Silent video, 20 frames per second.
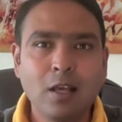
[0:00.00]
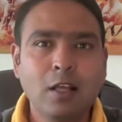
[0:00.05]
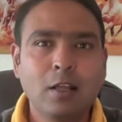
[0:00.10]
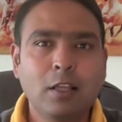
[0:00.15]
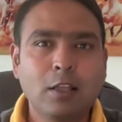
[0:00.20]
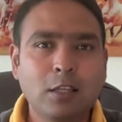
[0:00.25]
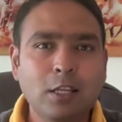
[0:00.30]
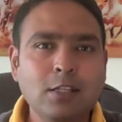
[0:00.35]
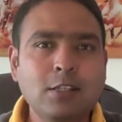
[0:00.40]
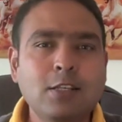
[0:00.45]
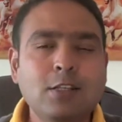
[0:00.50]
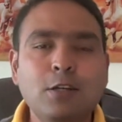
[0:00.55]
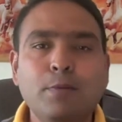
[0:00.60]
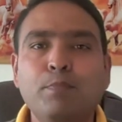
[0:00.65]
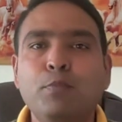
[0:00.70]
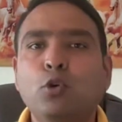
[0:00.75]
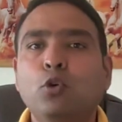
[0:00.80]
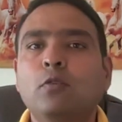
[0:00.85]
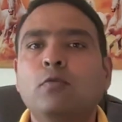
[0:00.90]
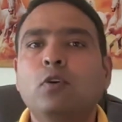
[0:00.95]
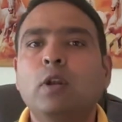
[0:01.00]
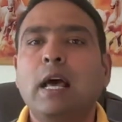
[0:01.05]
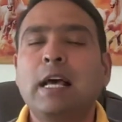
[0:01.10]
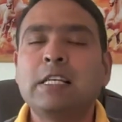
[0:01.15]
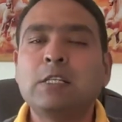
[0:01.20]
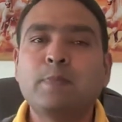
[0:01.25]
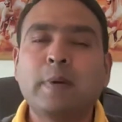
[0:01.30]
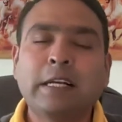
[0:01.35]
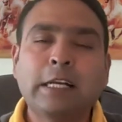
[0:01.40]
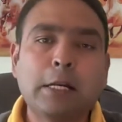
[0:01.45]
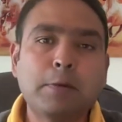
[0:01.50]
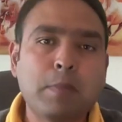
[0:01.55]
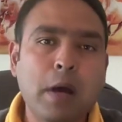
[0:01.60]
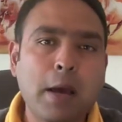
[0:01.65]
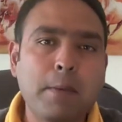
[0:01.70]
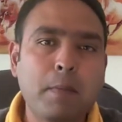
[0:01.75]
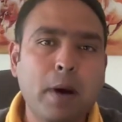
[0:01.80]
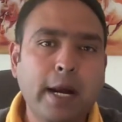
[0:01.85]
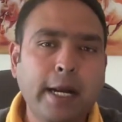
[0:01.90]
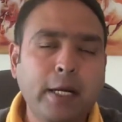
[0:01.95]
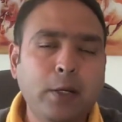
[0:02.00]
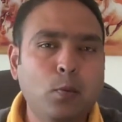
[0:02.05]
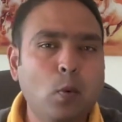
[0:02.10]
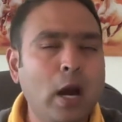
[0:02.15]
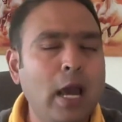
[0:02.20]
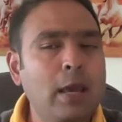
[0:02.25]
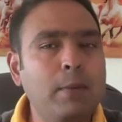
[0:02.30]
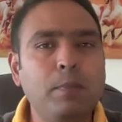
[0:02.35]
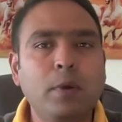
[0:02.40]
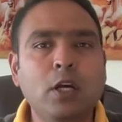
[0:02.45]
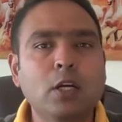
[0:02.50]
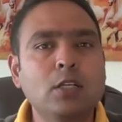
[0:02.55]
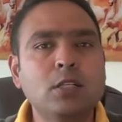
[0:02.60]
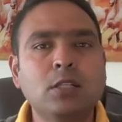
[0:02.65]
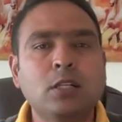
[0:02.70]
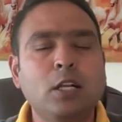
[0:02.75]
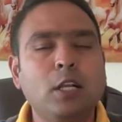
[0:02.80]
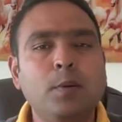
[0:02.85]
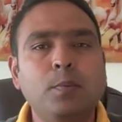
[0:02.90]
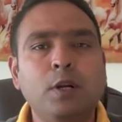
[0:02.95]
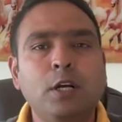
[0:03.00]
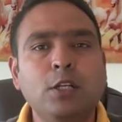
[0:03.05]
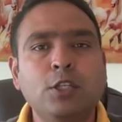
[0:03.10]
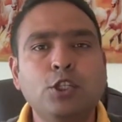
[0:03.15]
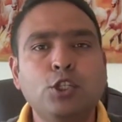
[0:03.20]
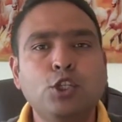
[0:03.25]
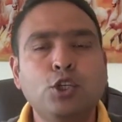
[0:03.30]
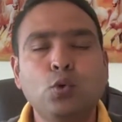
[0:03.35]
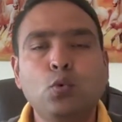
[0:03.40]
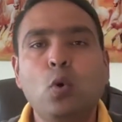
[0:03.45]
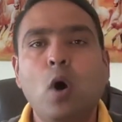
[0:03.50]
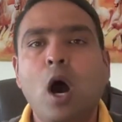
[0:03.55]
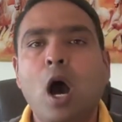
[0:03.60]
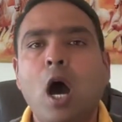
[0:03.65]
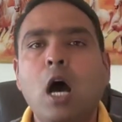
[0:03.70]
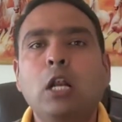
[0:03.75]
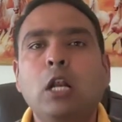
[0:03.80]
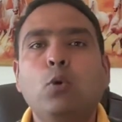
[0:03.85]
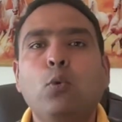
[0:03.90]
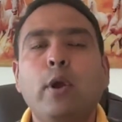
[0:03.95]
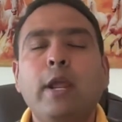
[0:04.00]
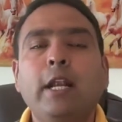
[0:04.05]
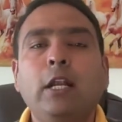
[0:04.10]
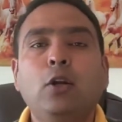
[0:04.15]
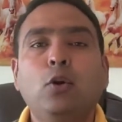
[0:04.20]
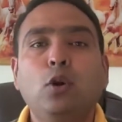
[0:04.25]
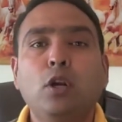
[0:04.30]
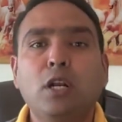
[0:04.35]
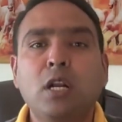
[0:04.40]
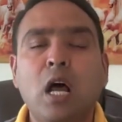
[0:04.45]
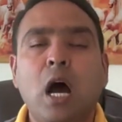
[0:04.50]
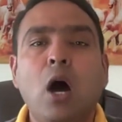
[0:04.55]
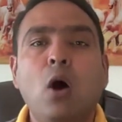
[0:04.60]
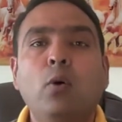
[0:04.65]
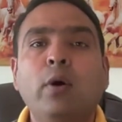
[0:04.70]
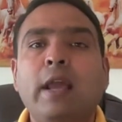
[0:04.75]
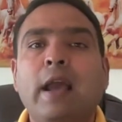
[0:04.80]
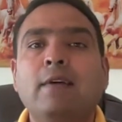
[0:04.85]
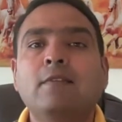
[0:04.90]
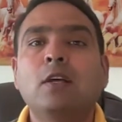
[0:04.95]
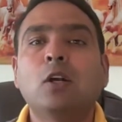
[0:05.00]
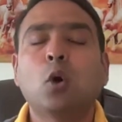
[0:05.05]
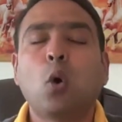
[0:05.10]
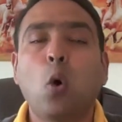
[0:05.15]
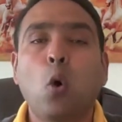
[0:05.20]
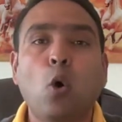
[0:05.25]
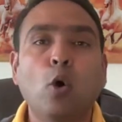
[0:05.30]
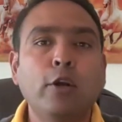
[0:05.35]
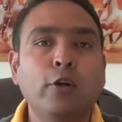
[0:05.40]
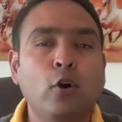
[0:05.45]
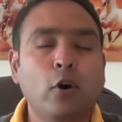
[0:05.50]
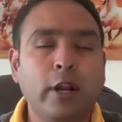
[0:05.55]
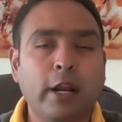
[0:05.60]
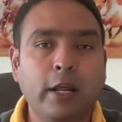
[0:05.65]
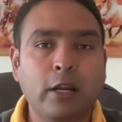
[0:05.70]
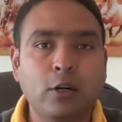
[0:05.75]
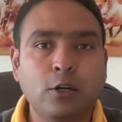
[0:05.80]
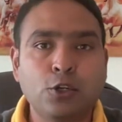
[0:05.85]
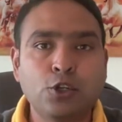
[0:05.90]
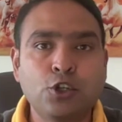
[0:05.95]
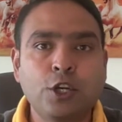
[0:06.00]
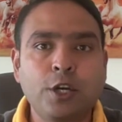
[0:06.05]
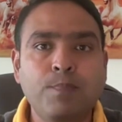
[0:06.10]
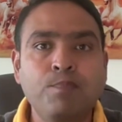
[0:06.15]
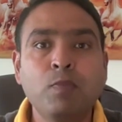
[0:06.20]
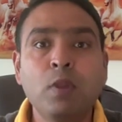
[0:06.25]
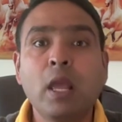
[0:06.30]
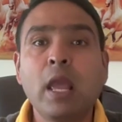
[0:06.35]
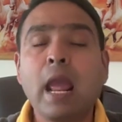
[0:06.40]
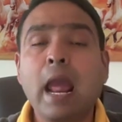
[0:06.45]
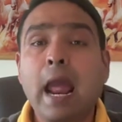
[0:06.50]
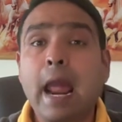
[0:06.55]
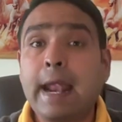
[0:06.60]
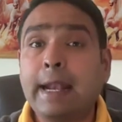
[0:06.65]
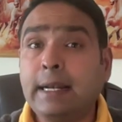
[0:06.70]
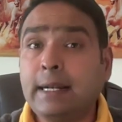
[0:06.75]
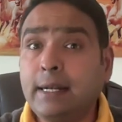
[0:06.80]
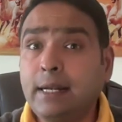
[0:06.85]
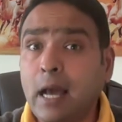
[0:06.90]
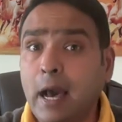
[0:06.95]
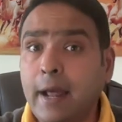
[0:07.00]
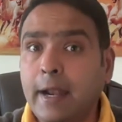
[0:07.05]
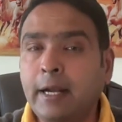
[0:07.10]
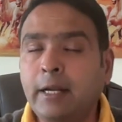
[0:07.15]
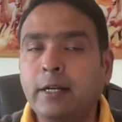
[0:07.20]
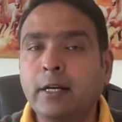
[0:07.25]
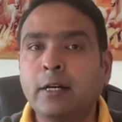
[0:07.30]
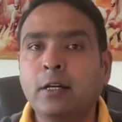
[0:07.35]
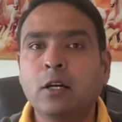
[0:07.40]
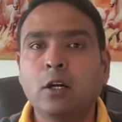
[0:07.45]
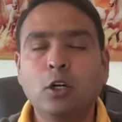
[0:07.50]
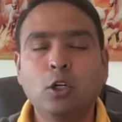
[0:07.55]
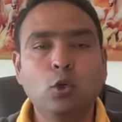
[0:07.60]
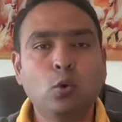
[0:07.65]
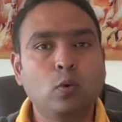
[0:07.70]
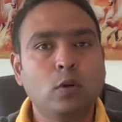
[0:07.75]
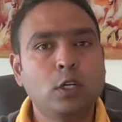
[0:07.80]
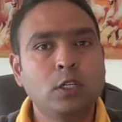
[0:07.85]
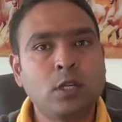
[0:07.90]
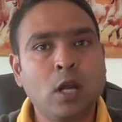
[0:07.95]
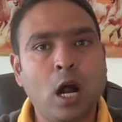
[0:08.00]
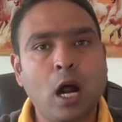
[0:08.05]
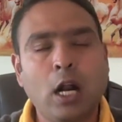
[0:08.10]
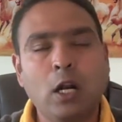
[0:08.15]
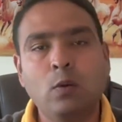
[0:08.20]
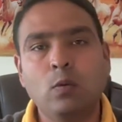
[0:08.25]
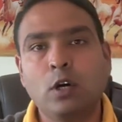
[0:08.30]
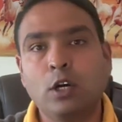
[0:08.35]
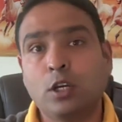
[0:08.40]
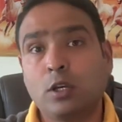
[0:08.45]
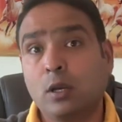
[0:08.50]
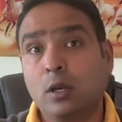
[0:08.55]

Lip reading: This is a beautiful aspect in my mind. Why? Because Libras, you are going to now gather all your energy and direct it towards hard work.